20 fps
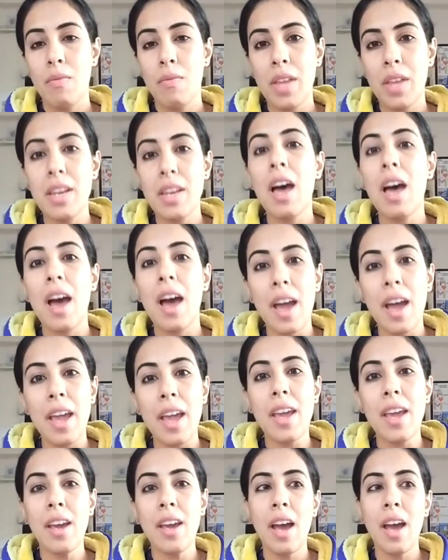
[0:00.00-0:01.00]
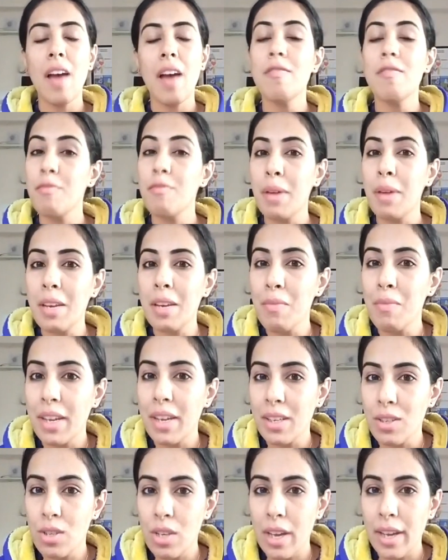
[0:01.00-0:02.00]
that I have made
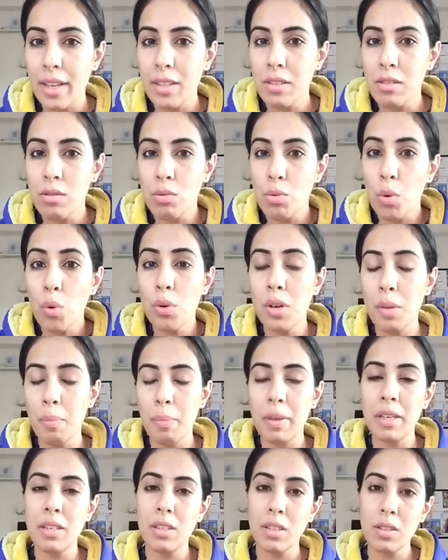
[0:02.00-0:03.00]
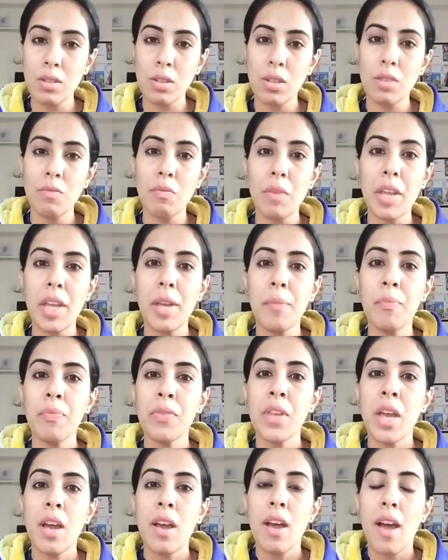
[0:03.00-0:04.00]
my child so dependent on me,
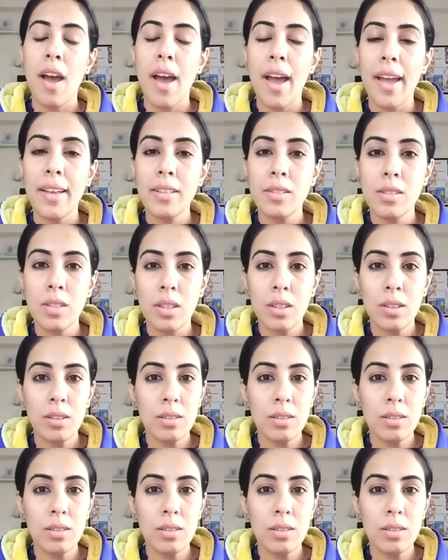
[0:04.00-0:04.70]
and